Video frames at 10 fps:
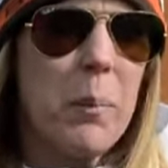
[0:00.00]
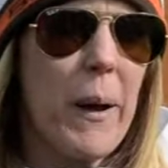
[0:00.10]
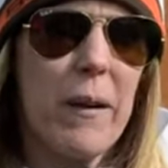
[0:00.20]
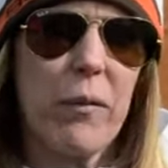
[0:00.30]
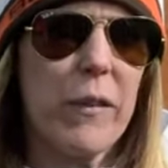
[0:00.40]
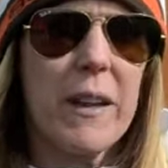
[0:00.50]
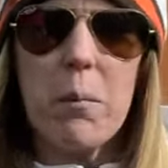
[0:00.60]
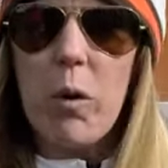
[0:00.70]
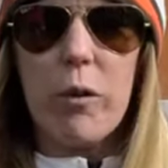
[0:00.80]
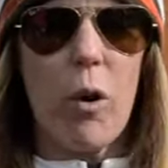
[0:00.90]
But for
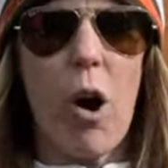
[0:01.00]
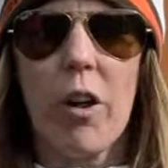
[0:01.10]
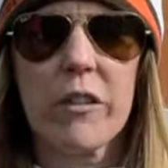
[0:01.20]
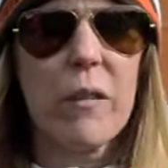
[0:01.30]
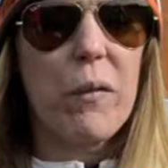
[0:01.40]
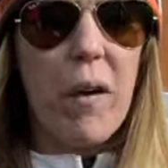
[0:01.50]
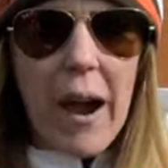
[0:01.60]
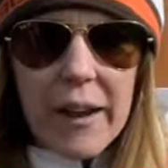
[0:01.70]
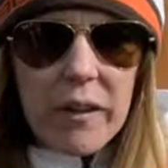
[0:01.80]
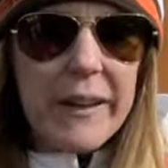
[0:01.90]
them overall, to
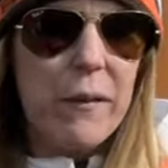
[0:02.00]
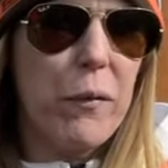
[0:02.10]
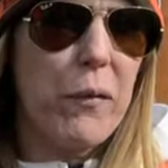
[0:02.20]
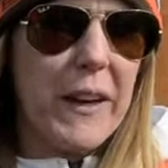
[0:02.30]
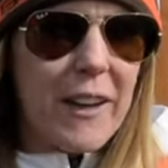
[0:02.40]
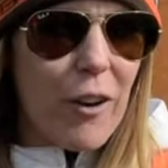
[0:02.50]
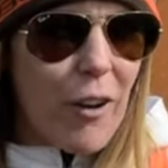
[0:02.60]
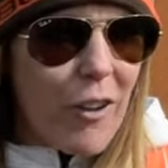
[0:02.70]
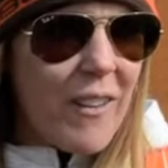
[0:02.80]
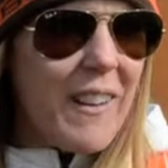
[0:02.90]
finally
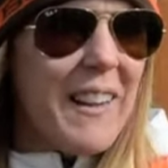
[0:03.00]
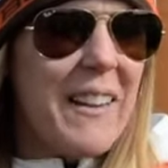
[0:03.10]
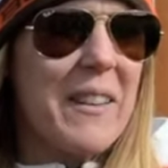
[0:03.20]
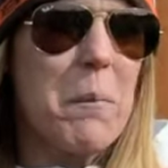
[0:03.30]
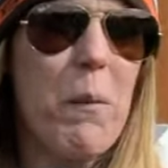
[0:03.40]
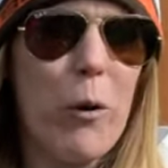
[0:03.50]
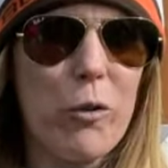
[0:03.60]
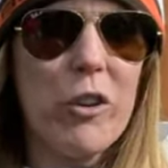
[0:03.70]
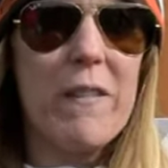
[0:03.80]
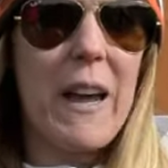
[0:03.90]
feel the
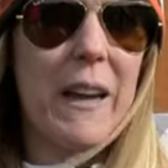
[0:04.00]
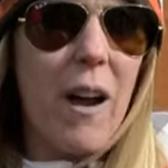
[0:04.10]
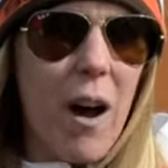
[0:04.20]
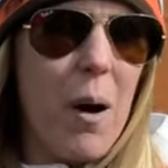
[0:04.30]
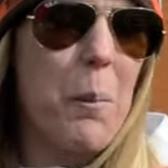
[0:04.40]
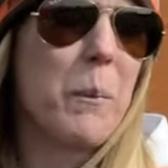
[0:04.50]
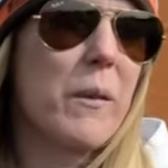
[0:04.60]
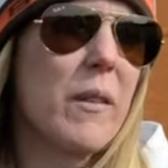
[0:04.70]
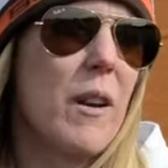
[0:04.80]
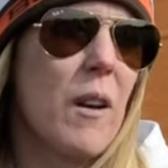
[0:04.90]
emotion that
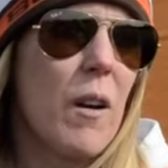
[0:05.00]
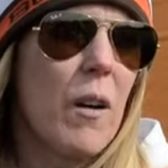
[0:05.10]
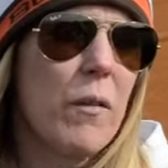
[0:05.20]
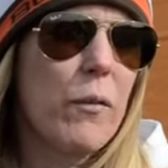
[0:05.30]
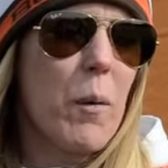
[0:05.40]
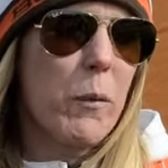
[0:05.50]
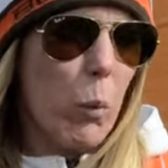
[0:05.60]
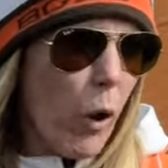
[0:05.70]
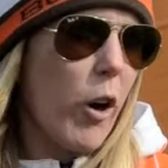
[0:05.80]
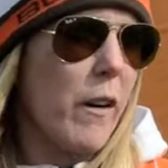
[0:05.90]
comes from the
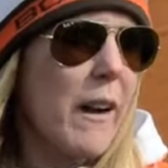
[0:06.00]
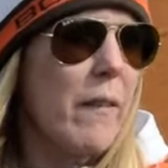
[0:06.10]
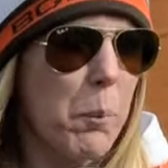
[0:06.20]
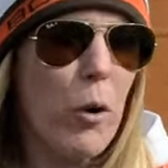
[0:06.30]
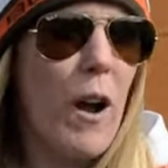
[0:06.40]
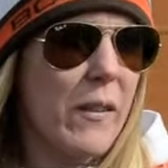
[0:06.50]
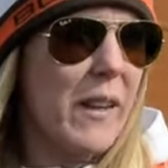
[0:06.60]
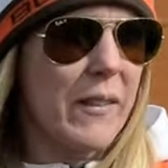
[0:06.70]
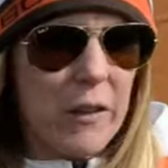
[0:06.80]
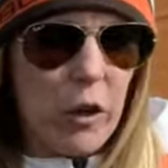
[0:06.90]
work and the
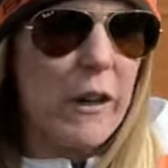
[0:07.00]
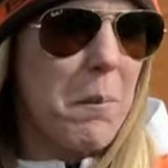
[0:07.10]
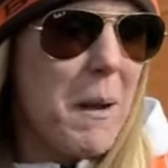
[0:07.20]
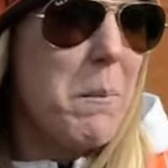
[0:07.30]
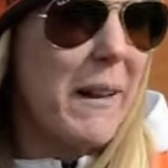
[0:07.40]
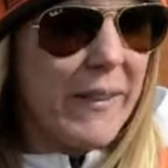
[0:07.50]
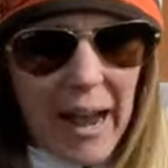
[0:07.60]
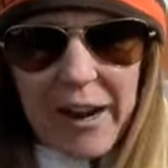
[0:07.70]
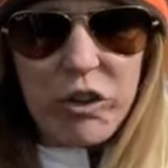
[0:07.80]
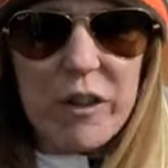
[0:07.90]
process and their commitment to
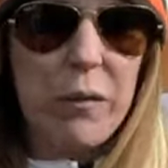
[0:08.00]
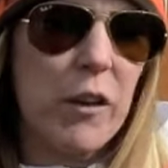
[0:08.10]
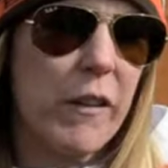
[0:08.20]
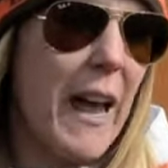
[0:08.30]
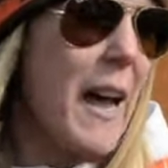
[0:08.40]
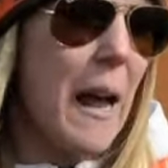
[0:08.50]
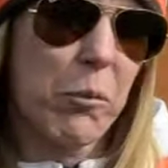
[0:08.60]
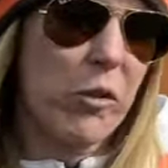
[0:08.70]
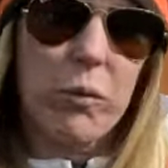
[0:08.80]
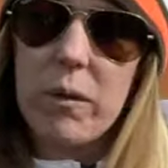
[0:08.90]
actually feel that,
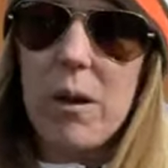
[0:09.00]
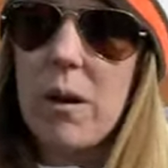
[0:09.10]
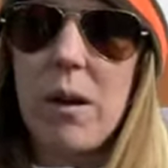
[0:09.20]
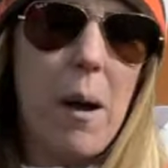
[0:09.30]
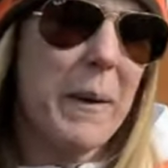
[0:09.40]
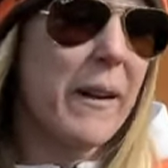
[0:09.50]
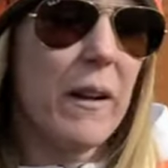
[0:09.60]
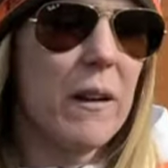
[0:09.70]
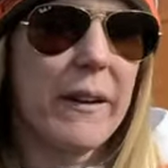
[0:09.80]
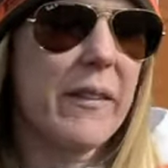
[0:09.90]
I'm
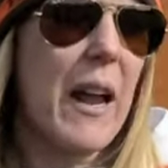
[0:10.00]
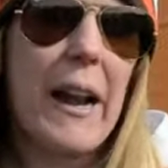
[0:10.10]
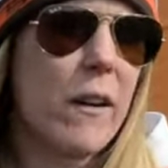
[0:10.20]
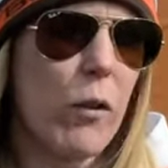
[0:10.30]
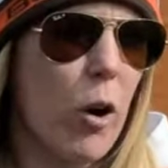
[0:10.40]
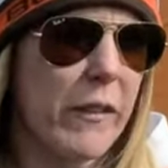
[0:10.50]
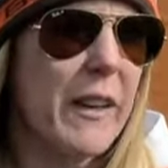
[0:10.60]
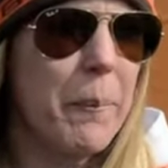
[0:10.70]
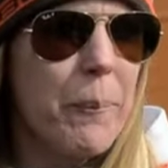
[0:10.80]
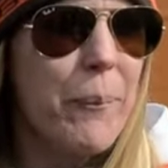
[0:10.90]
ecstatic for our team.